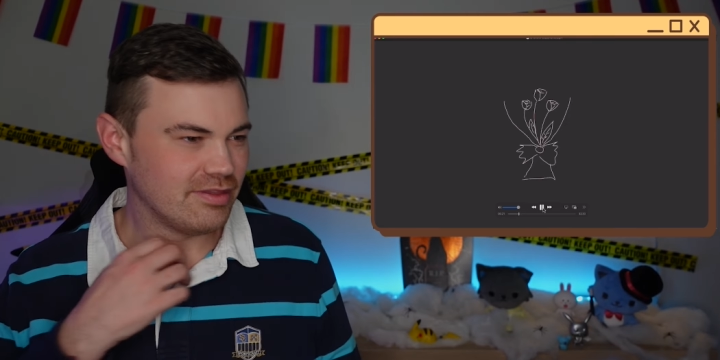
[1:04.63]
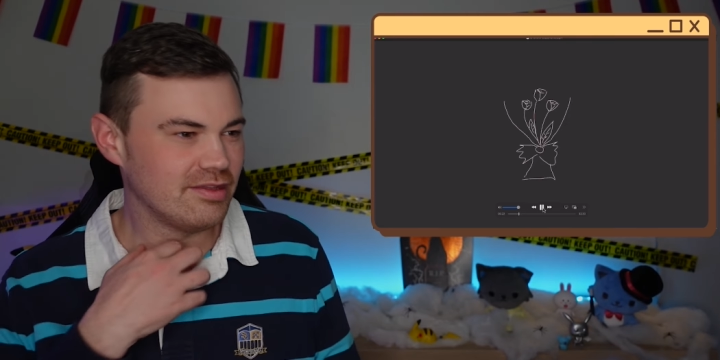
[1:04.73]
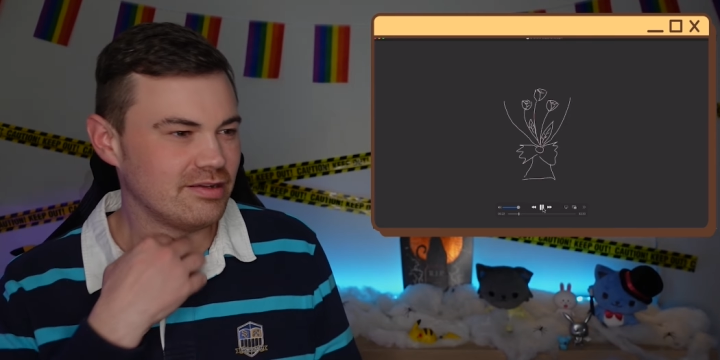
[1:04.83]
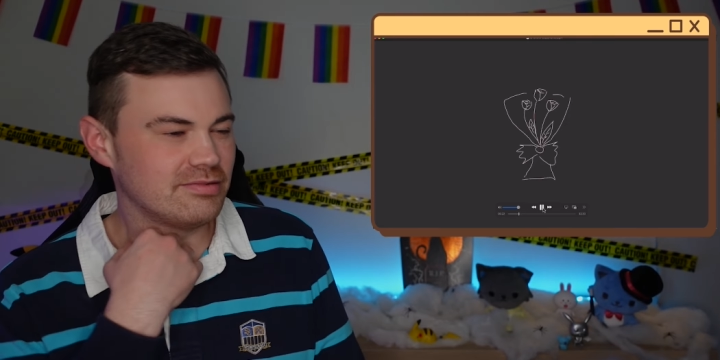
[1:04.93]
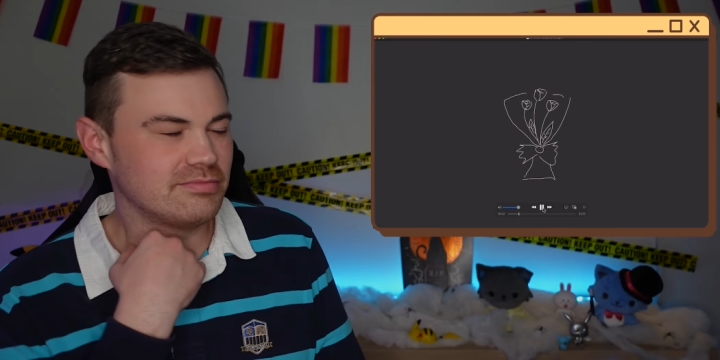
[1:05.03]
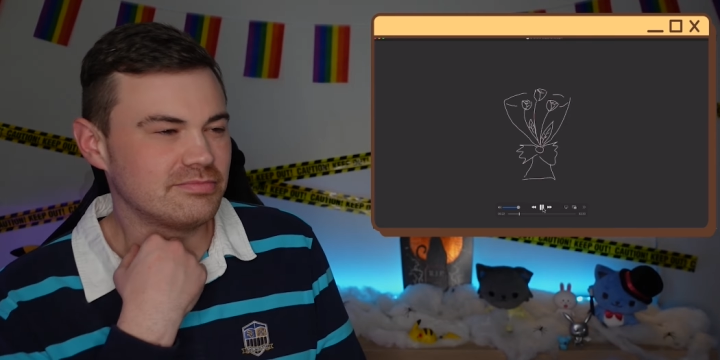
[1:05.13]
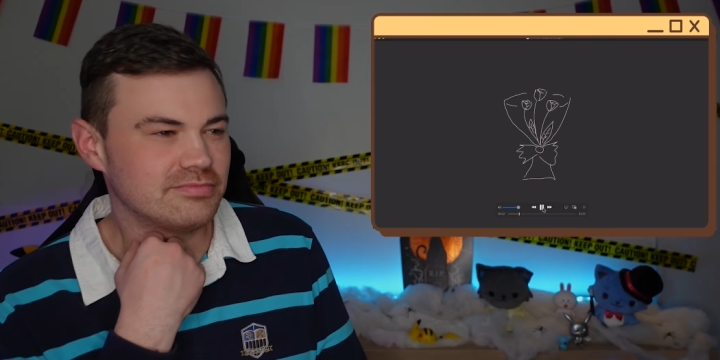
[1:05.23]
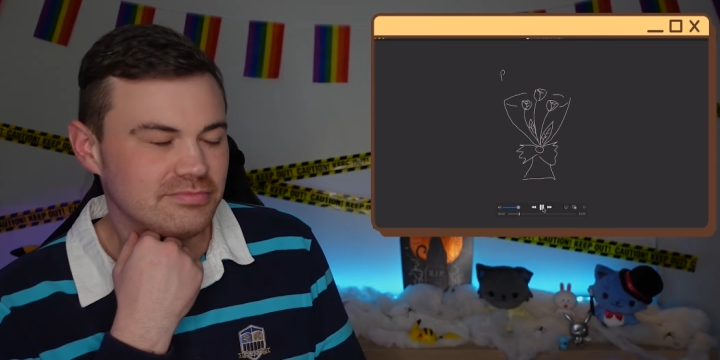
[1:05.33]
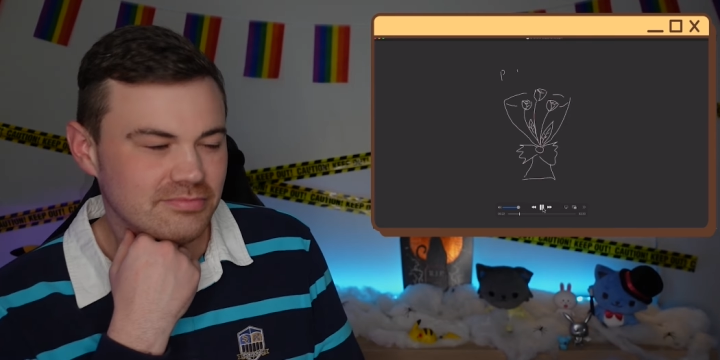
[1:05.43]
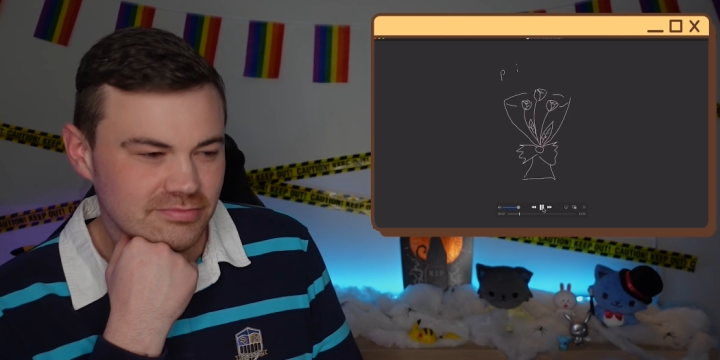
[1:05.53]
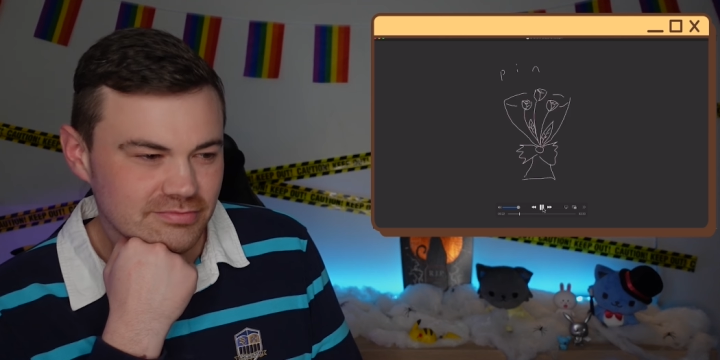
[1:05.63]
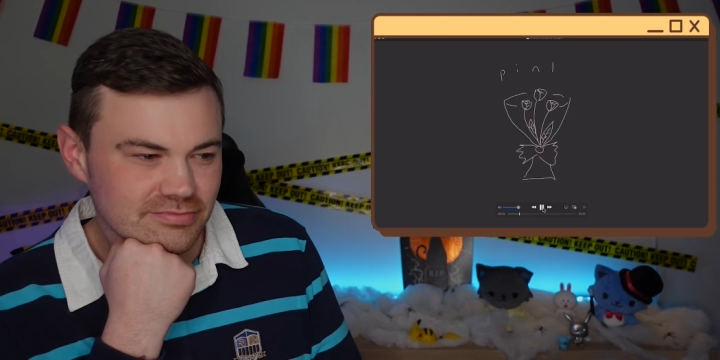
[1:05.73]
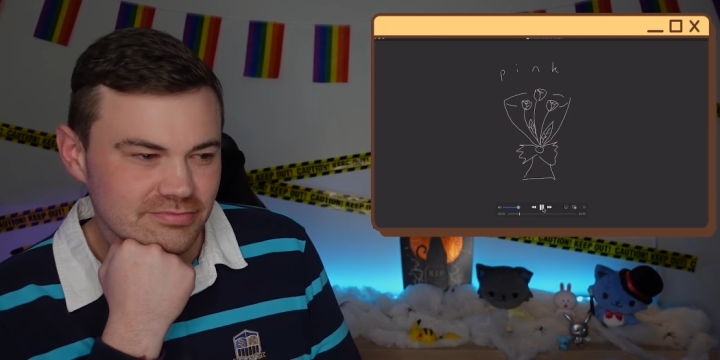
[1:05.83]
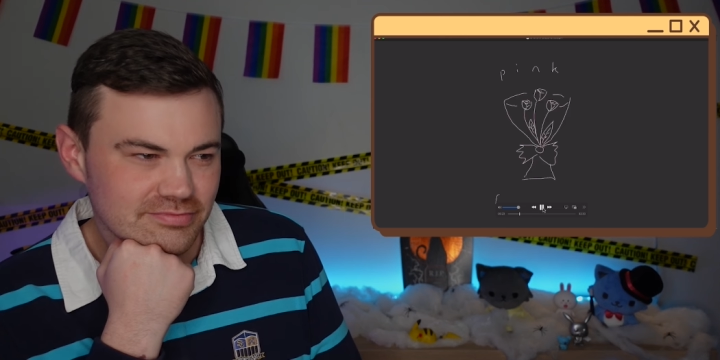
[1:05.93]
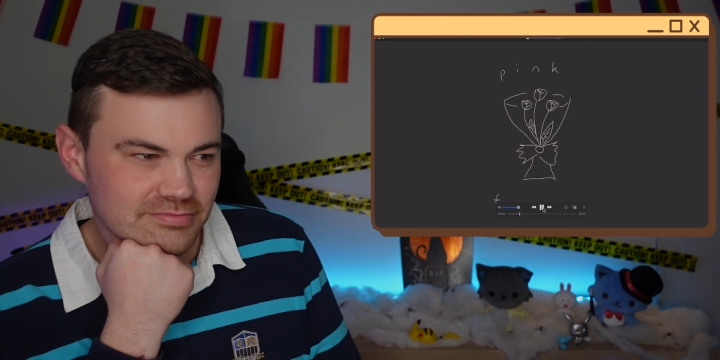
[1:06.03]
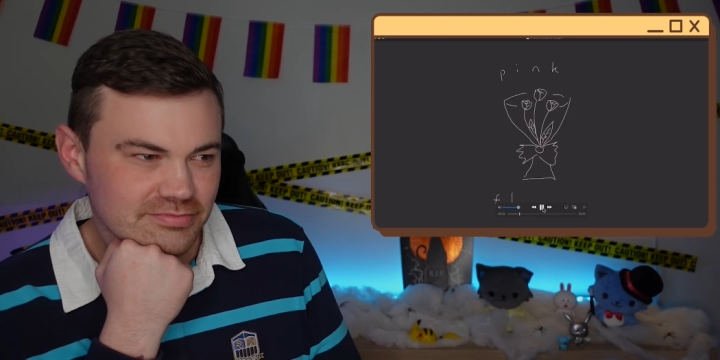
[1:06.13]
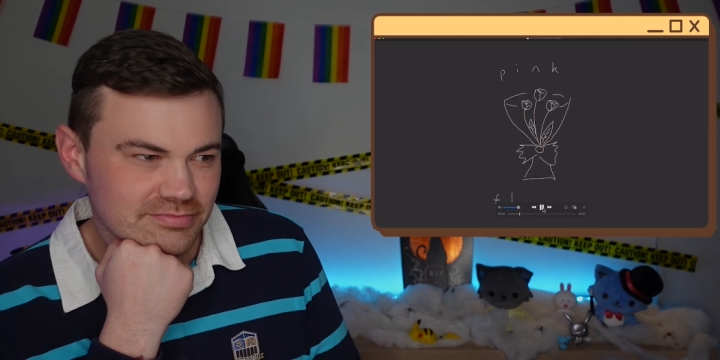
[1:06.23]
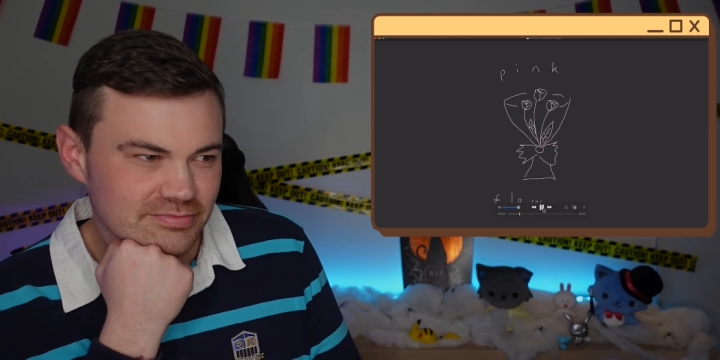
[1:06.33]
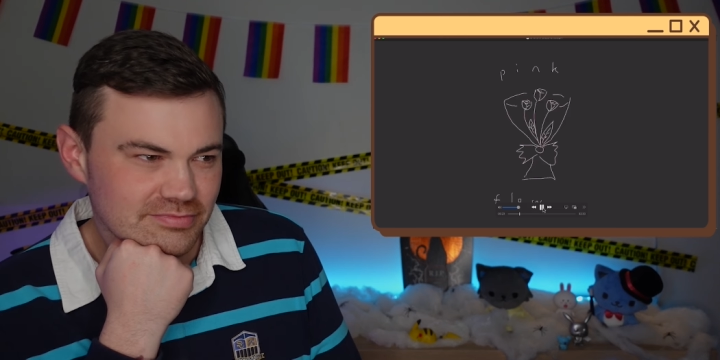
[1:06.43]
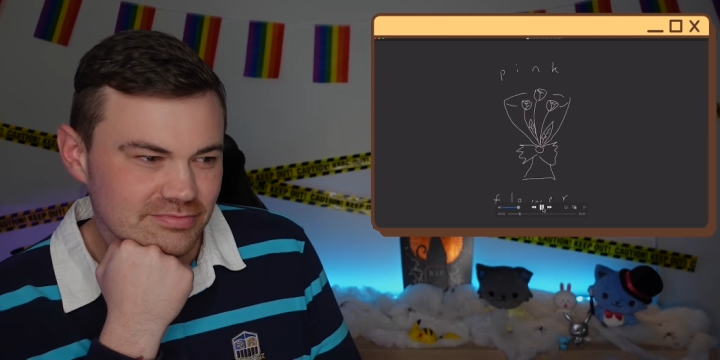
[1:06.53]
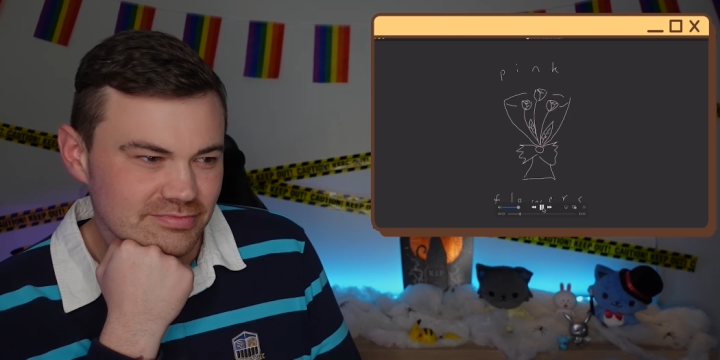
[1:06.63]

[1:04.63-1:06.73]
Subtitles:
just the way you used to.